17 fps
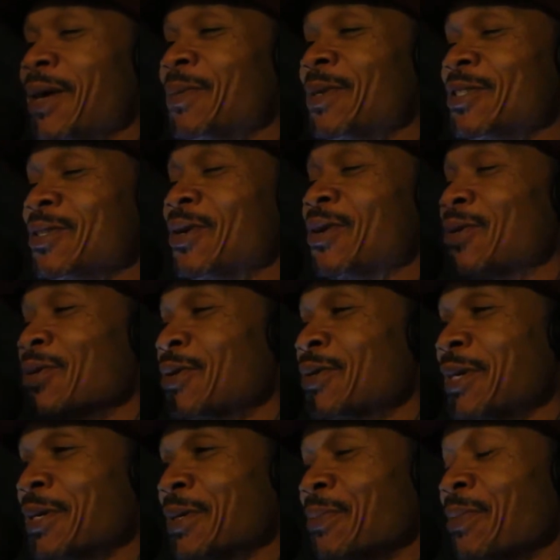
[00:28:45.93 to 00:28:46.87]
But you don't know
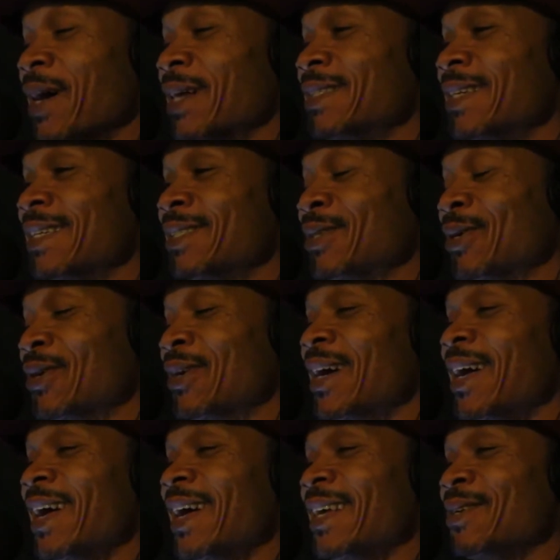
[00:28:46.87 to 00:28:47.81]
nothing about that. So
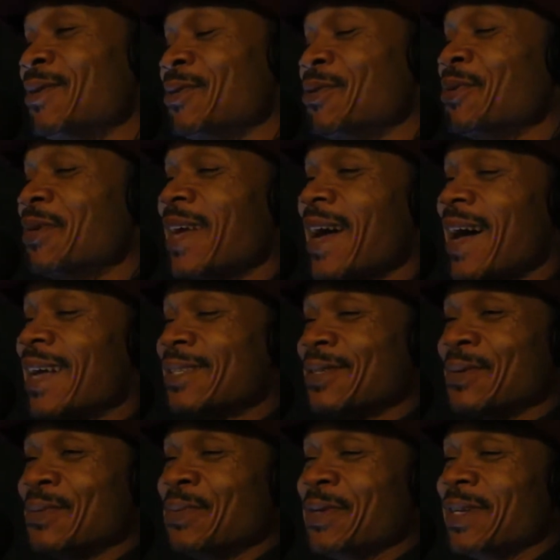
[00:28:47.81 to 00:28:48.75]
you got
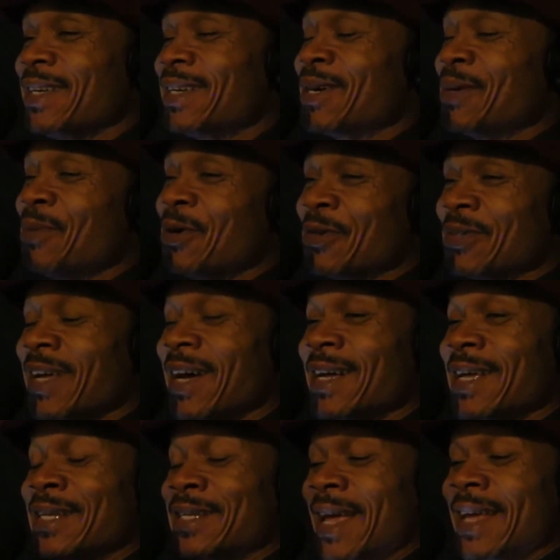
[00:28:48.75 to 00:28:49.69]
to be, come on
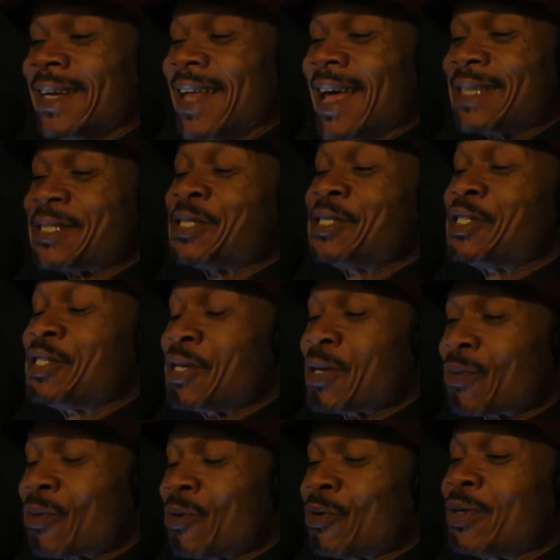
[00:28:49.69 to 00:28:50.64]
now, and that's a
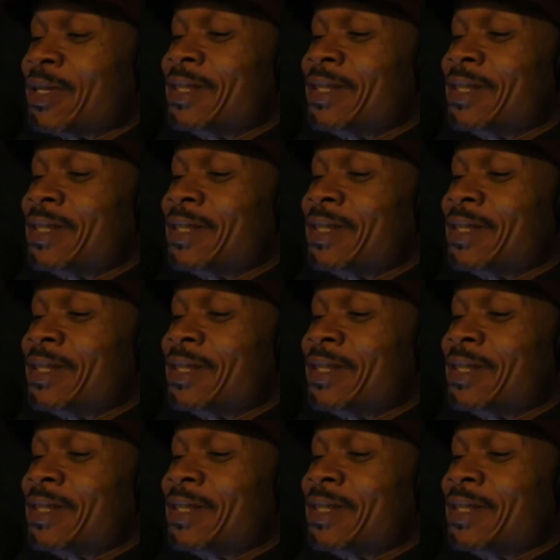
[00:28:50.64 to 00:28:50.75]
general.